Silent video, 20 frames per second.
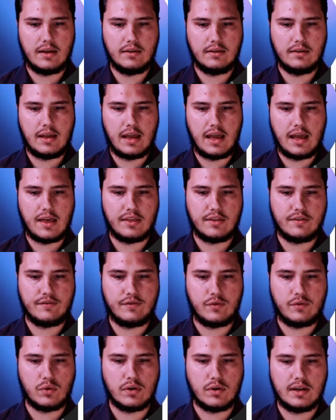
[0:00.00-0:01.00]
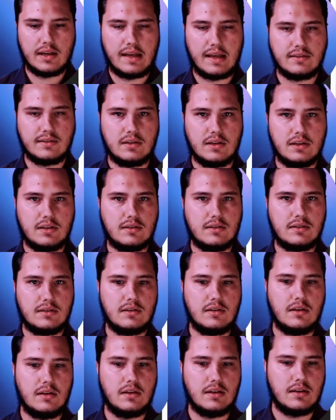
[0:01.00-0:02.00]
F, 4, S,
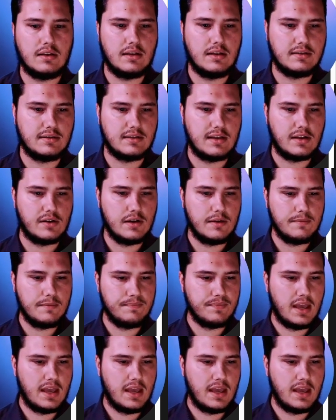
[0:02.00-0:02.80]
etc.